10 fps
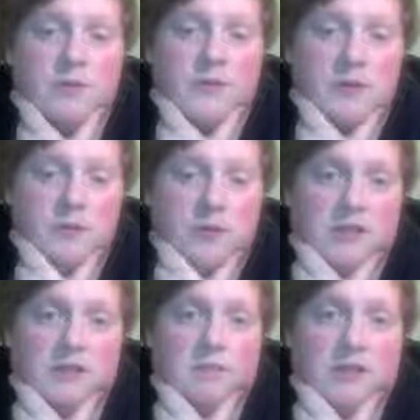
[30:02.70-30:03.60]
best
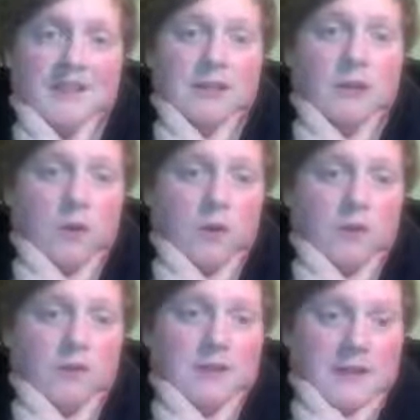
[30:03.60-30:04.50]
suggestion, but he took
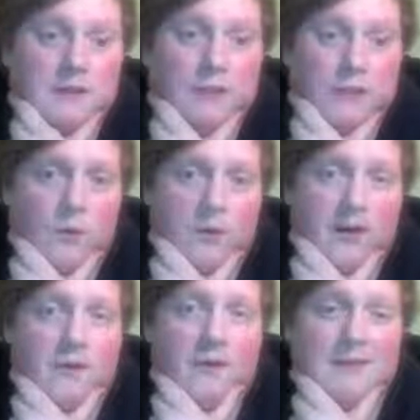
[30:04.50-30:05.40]
on d4, and I
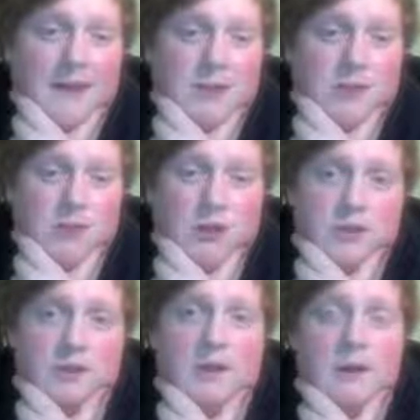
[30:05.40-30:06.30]
think that's just
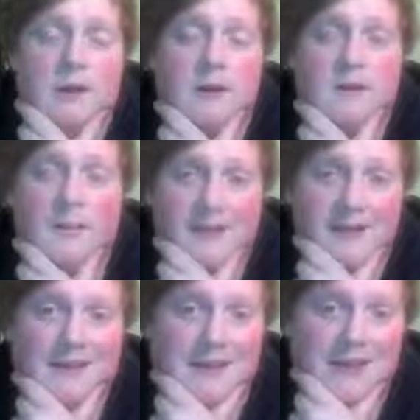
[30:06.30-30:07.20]
making
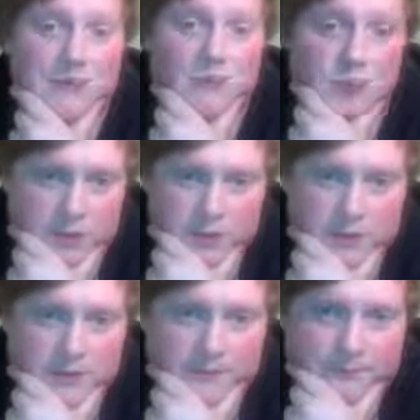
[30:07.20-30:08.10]
it even
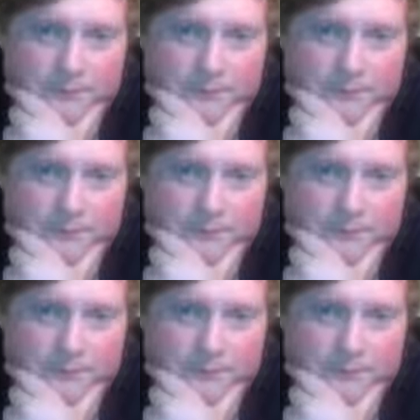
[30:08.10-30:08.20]
worse.